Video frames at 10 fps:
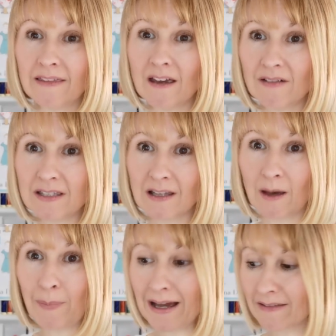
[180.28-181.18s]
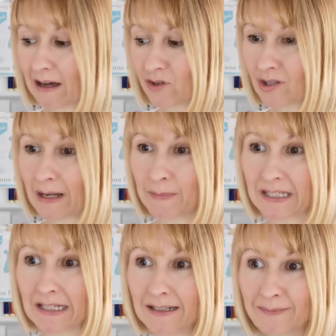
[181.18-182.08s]
there is a bag that I've just
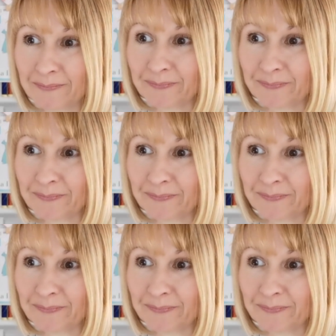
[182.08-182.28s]
emptied